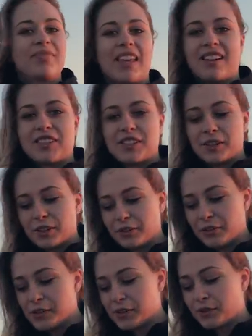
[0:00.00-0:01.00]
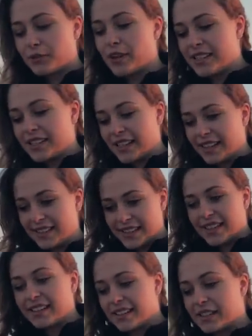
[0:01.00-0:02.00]
Yeah, so the first race day, let's
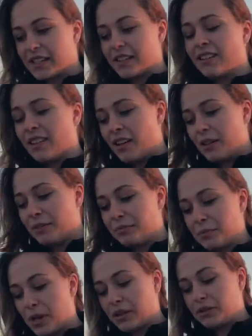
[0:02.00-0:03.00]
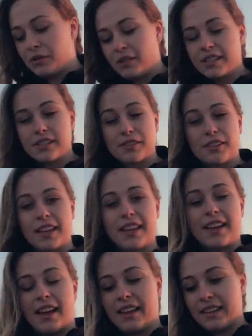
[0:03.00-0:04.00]
say, is done. Um, we had two races
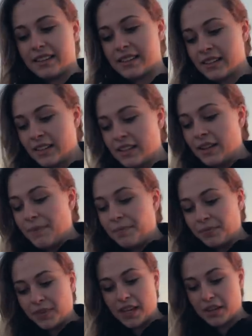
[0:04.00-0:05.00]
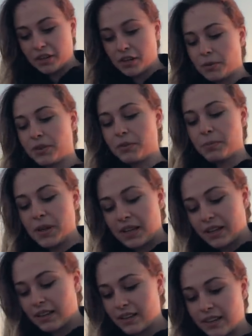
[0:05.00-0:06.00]
today, and yeah, you know, with the big
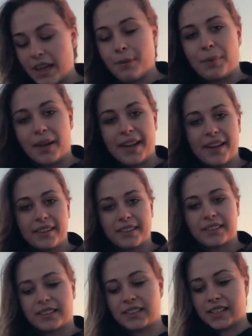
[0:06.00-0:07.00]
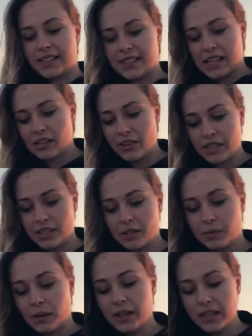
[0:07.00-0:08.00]
gap I had yesterday already in
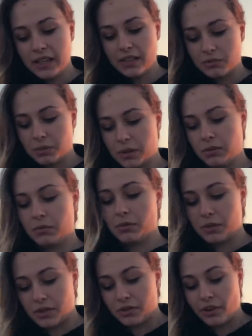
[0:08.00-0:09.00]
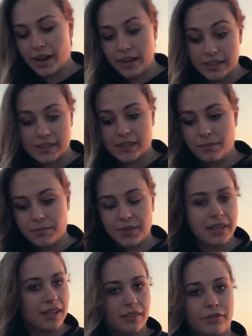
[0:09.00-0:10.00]
quali, we were trying
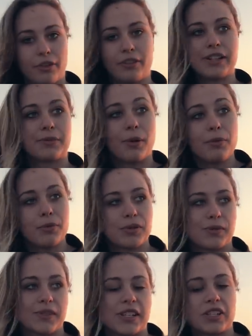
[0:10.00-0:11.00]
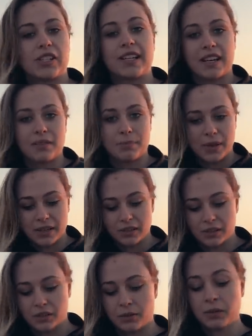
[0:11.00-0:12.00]
something for race one, which was actually getting better,
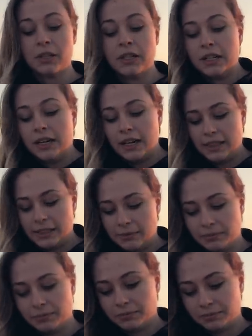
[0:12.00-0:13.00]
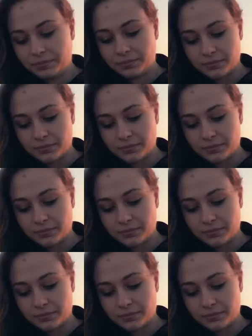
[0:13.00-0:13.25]
you know. Um,